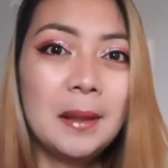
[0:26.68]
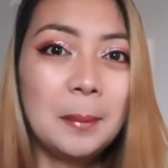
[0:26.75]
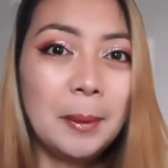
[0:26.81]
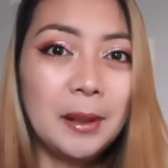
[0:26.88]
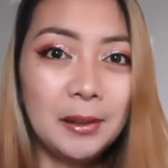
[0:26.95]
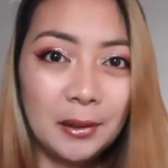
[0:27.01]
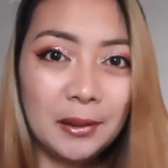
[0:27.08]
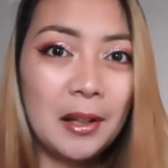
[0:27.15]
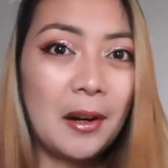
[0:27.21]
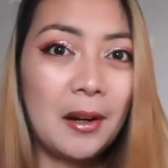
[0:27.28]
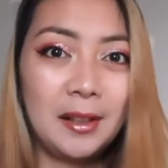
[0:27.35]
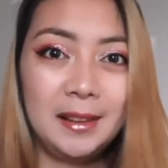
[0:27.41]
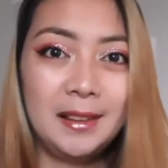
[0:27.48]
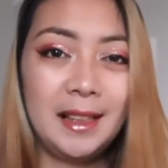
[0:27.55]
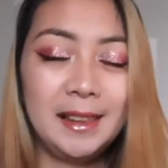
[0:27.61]
Pandora
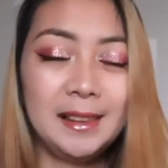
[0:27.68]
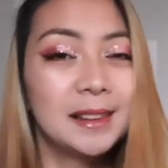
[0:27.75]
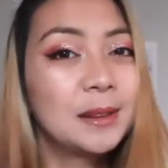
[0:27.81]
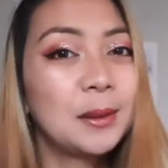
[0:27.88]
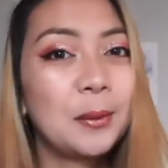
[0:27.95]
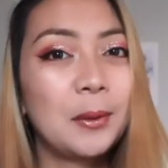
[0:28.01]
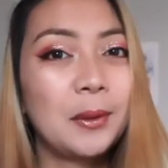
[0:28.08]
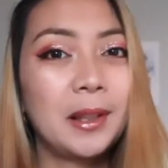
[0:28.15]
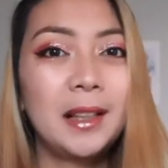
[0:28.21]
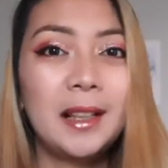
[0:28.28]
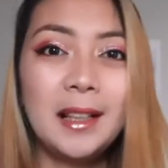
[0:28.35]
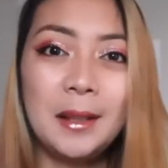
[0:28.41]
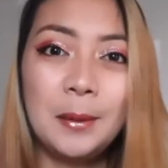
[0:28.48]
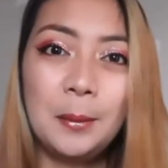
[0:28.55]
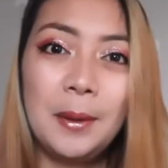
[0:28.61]
online store.
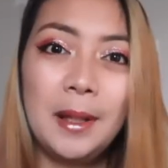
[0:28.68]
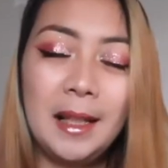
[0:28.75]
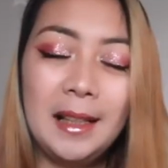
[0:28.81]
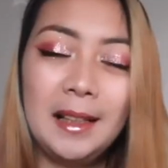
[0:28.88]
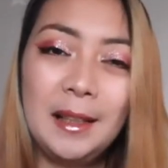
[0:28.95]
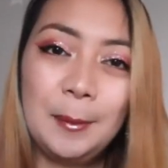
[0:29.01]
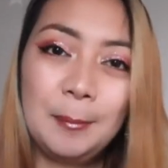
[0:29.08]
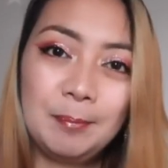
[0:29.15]
Well,